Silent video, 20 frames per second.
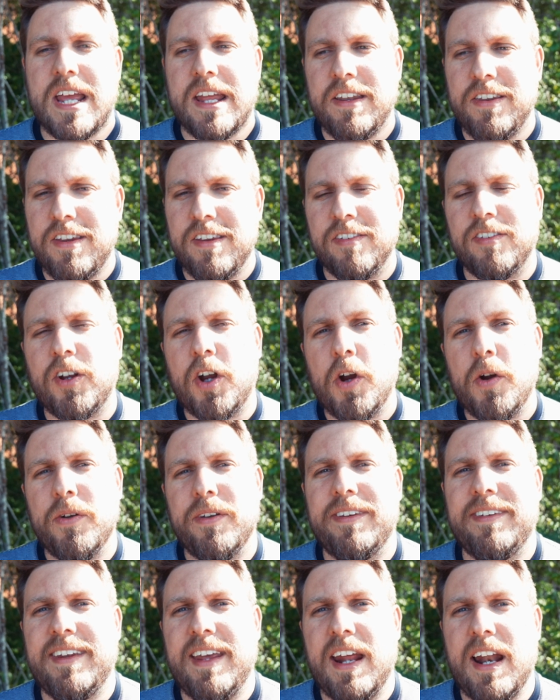in this current
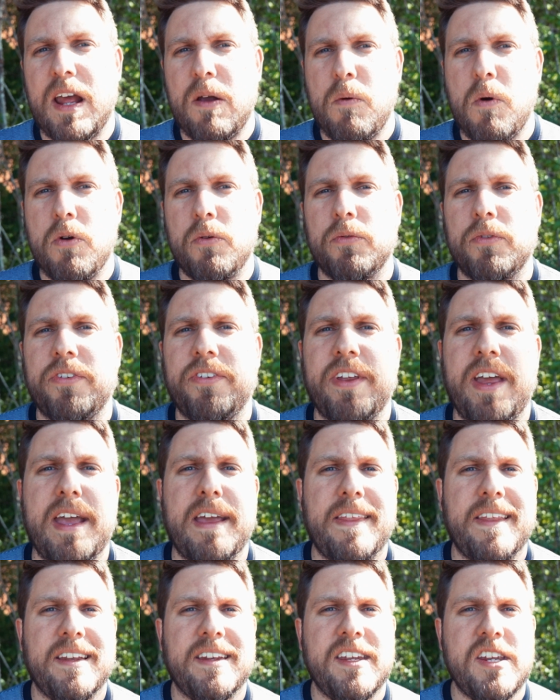state, I won't say
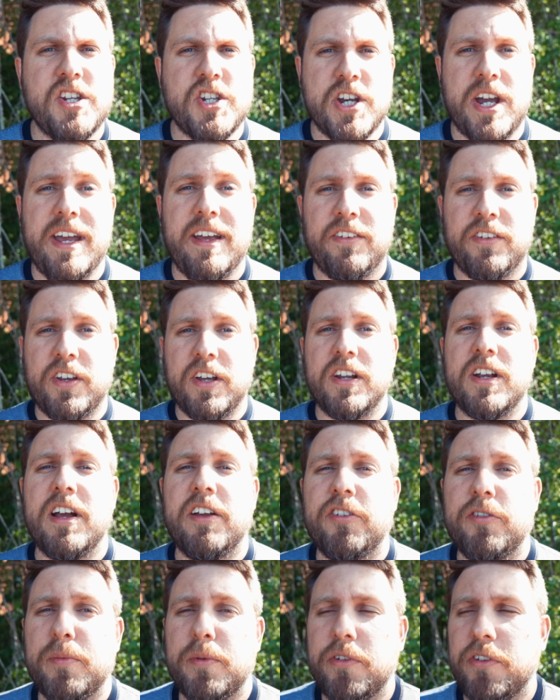that DJI has good
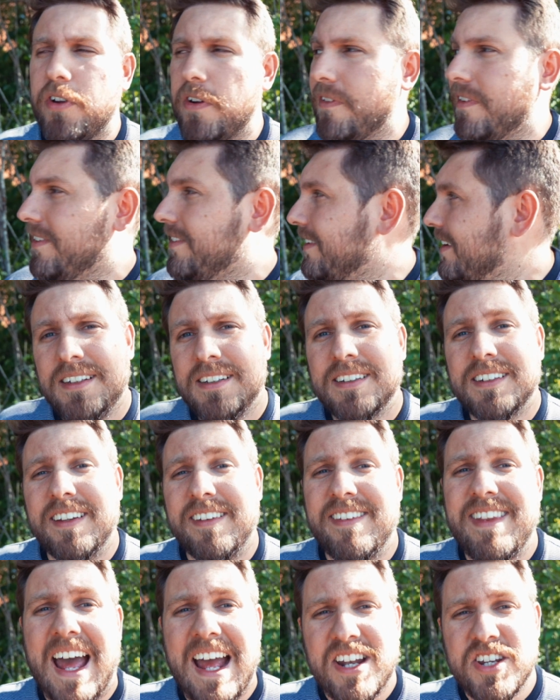customer service
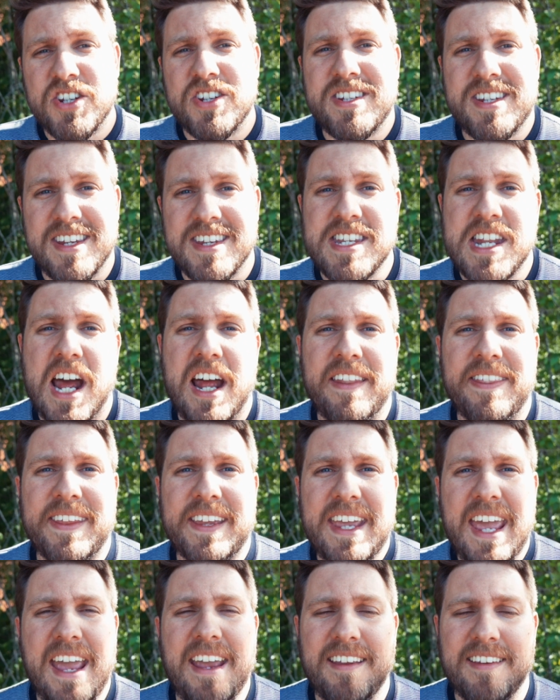because that just is not the
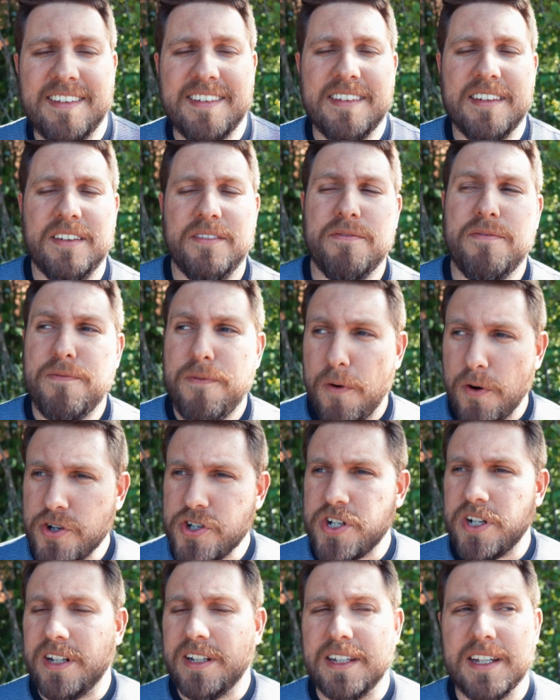case,
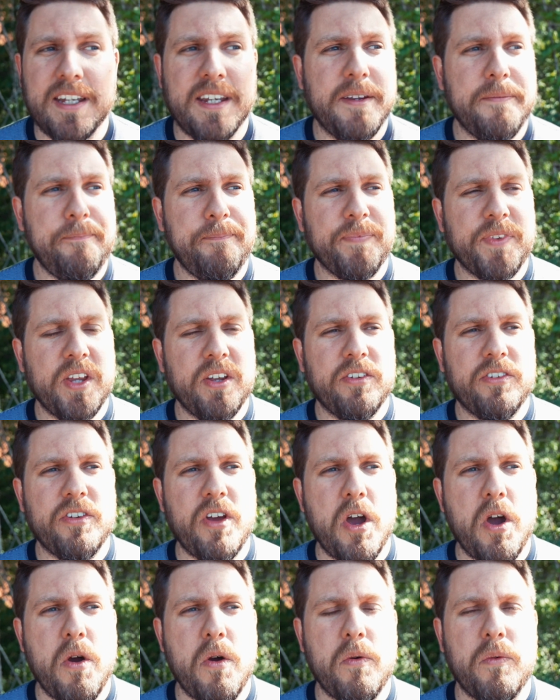unfortunately.
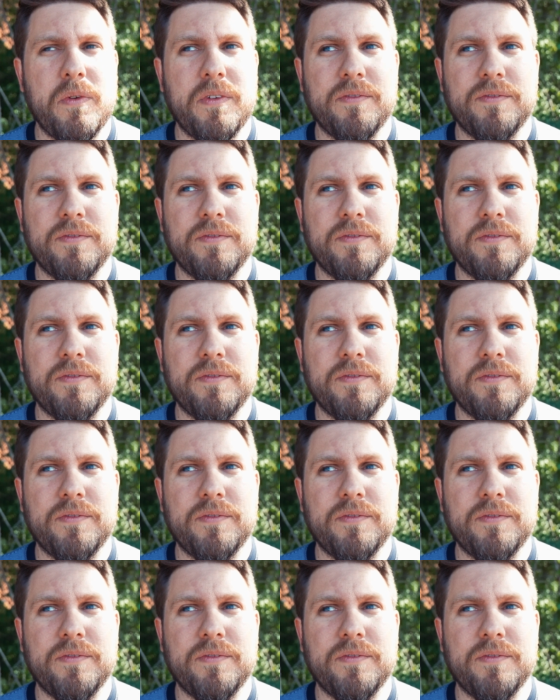So,